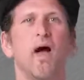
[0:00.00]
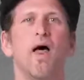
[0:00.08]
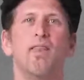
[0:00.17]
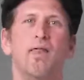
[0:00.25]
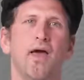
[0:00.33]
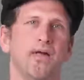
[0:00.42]

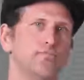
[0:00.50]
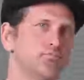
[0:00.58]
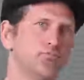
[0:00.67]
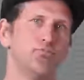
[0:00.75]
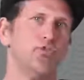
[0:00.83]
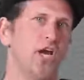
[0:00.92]
Then,
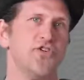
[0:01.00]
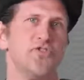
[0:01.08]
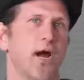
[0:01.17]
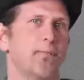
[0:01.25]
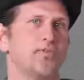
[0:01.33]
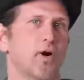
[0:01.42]
change
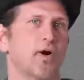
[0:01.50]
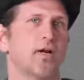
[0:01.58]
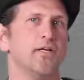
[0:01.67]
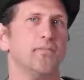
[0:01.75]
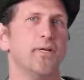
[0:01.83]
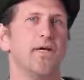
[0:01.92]
your app's targeting
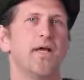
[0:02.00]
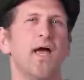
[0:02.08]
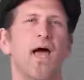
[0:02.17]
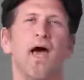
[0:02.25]
to P